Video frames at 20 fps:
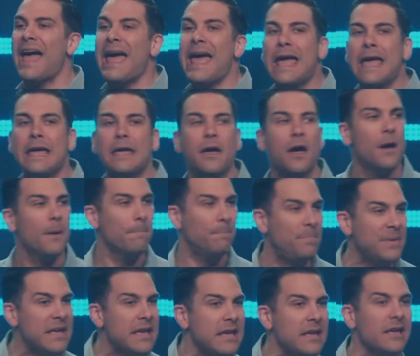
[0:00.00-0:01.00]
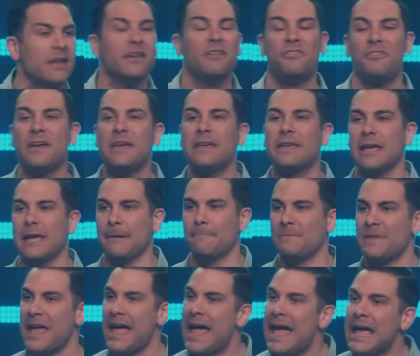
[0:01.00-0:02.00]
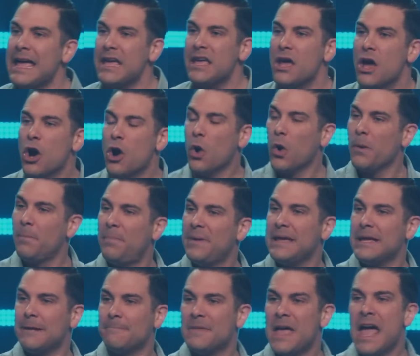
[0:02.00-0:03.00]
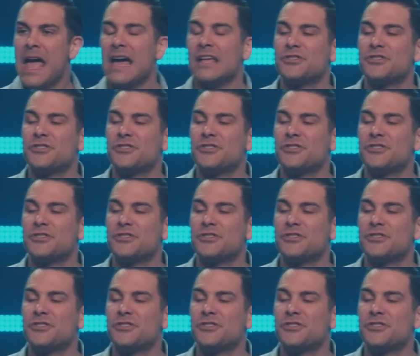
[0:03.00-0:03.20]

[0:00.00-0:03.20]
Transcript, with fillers: A-B thinking. A or B.